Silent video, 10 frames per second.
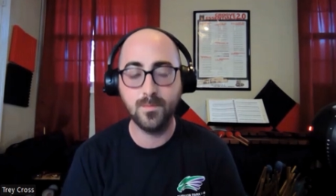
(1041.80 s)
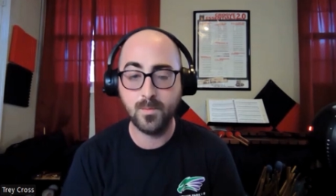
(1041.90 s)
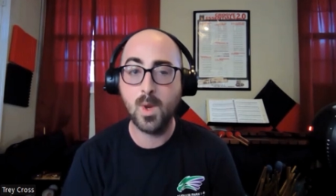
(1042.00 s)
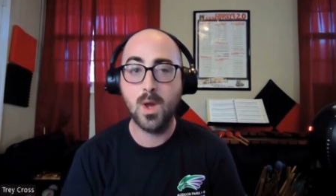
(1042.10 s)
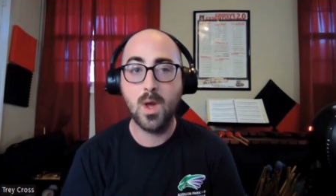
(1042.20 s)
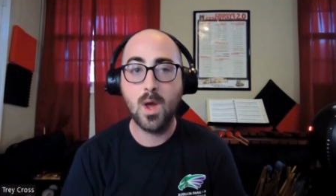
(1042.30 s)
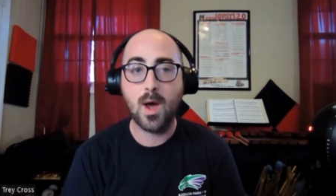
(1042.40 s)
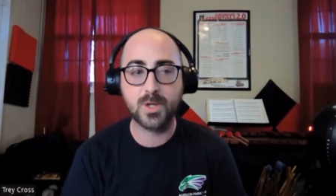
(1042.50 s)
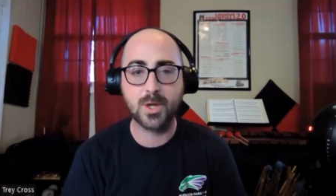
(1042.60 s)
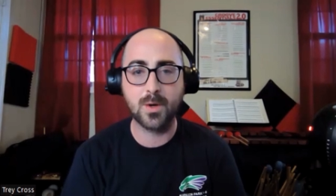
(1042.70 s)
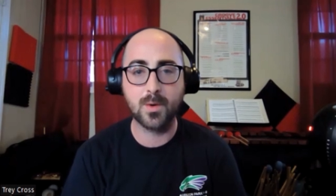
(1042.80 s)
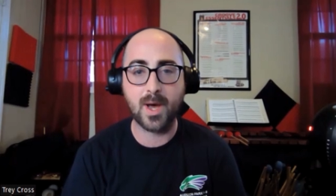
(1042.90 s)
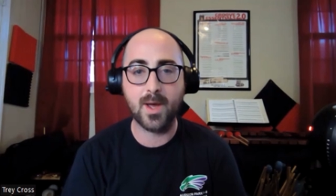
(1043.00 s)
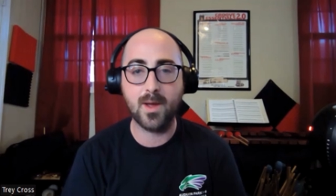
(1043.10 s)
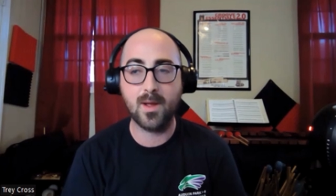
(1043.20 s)
mhm.
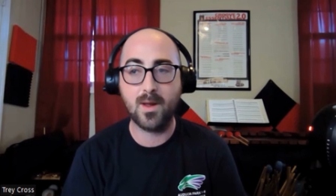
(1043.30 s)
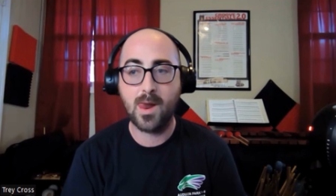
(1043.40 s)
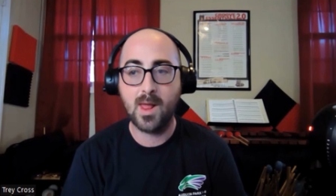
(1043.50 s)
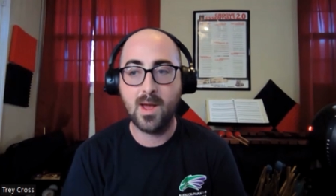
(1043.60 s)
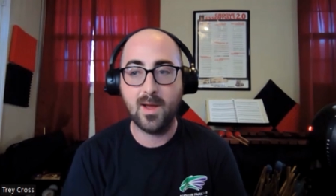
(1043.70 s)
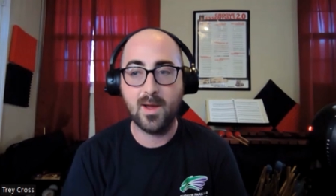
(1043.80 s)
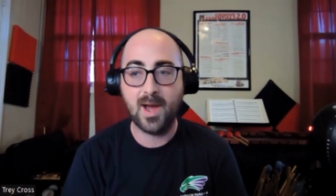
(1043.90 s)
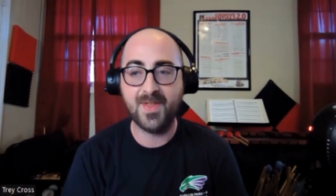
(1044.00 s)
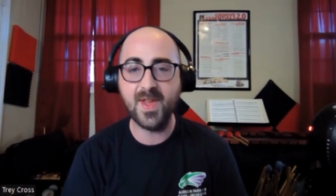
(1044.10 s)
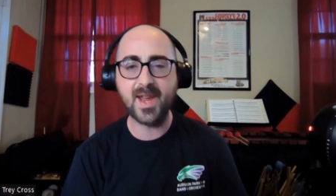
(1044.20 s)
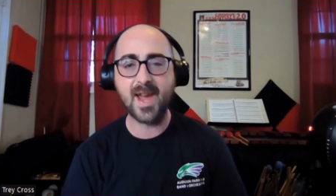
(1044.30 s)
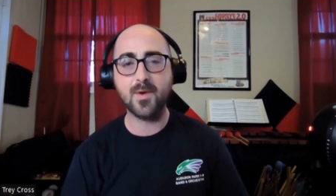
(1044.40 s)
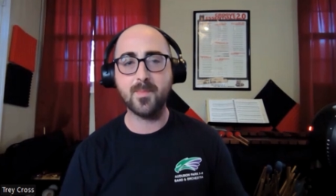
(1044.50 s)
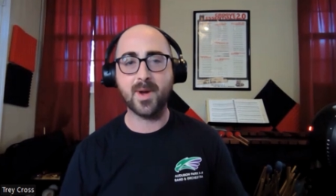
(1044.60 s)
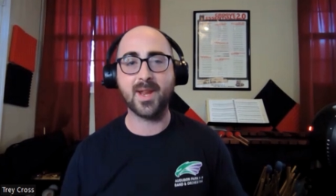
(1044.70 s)
So I think
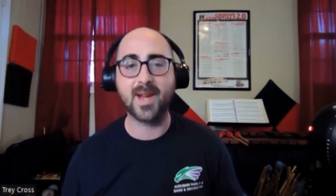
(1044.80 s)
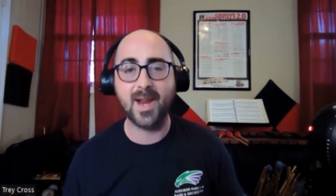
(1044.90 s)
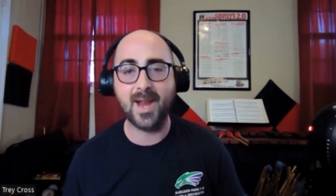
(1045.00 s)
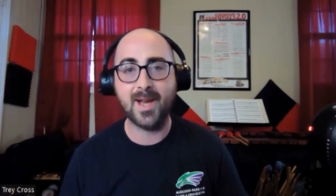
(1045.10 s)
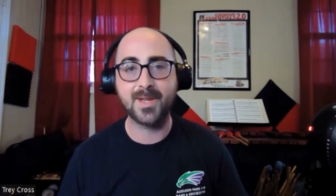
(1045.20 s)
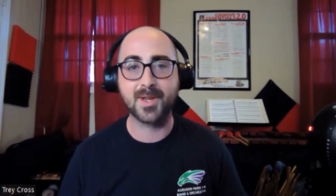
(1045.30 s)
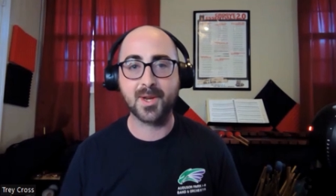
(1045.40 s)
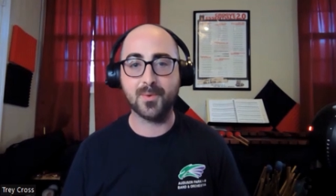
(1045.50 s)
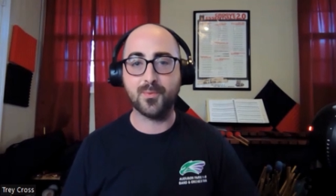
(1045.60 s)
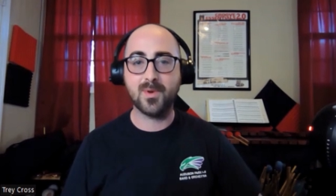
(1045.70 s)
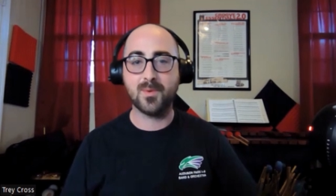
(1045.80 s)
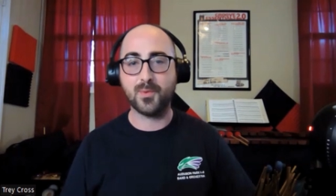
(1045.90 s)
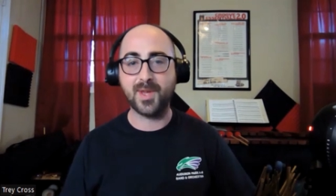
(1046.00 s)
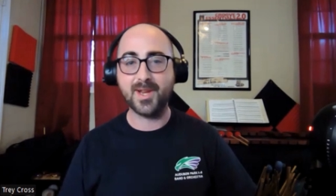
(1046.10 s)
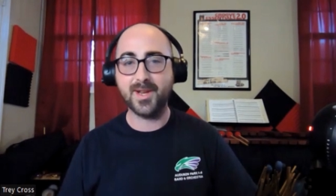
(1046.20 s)
everybody kind of has like a
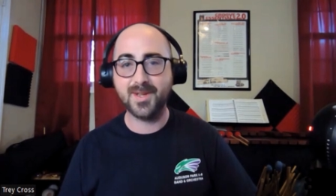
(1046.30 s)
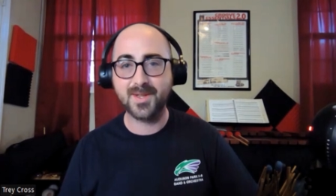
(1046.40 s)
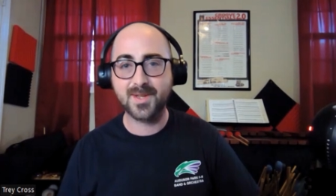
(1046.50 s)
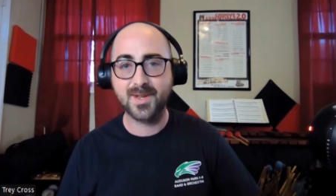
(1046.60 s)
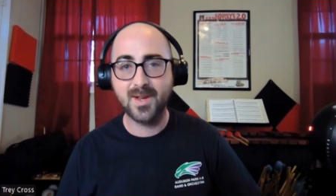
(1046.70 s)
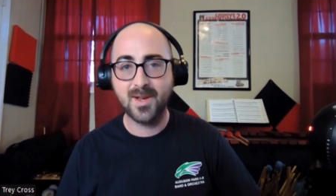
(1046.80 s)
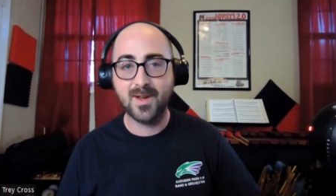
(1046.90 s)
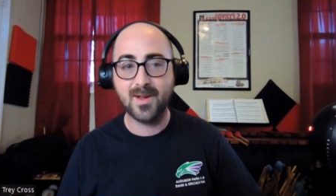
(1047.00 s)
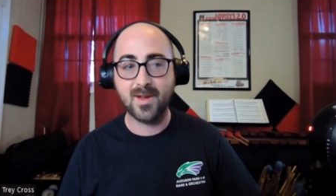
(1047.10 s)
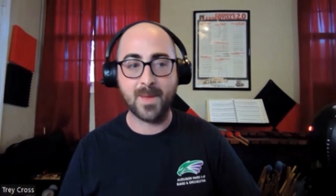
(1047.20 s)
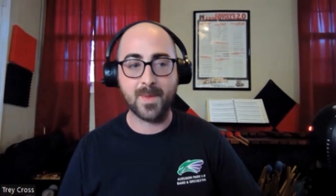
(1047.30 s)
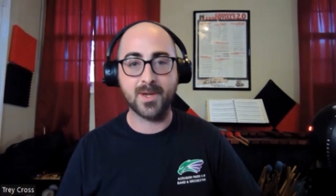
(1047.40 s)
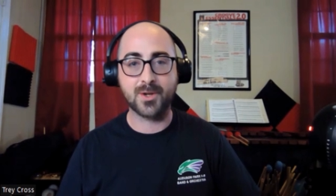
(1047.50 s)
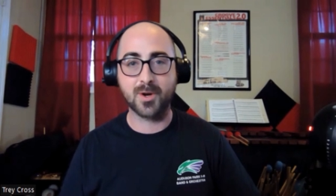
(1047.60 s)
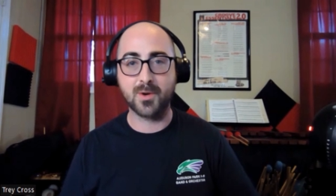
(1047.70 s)
weakness that
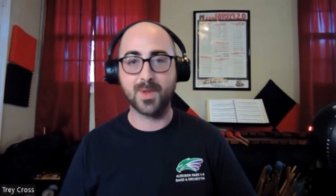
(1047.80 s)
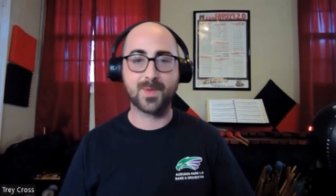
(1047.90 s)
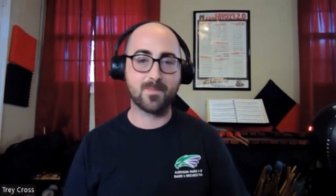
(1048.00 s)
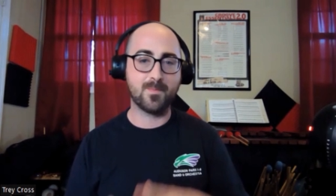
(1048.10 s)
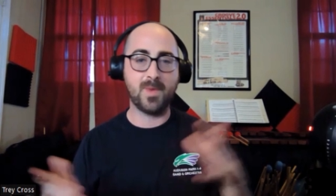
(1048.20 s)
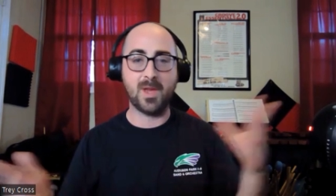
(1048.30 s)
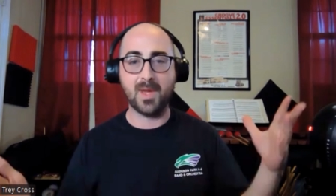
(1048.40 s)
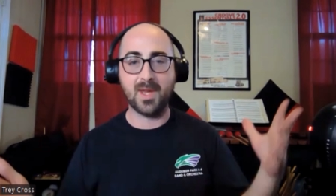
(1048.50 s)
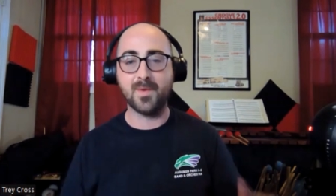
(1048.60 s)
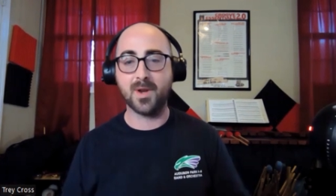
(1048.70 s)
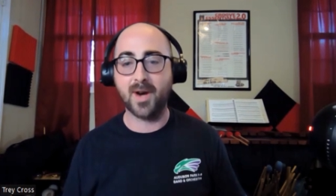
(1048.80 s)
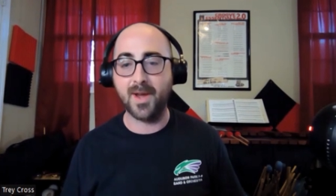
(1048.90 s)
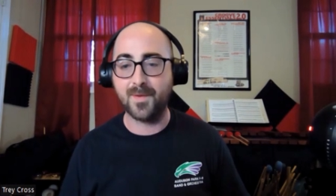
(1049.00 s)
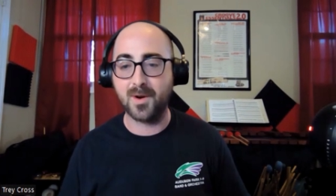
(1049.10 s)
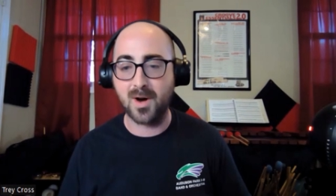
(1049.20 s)
they struggle with, maybe even
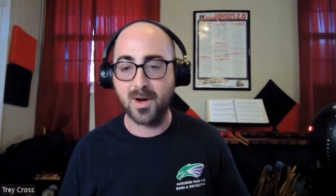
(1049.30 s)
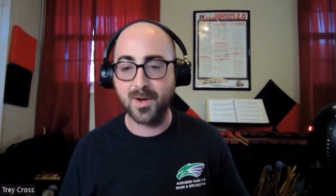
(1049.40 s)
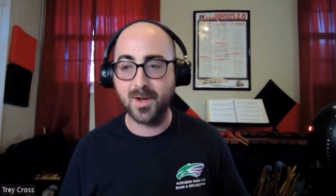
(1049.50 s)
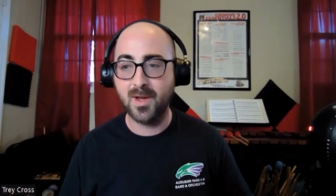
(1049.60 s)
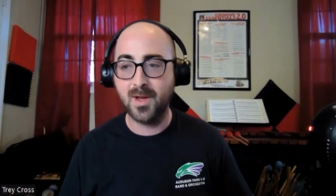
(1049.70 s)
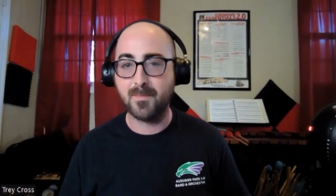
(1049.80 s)
lifelong.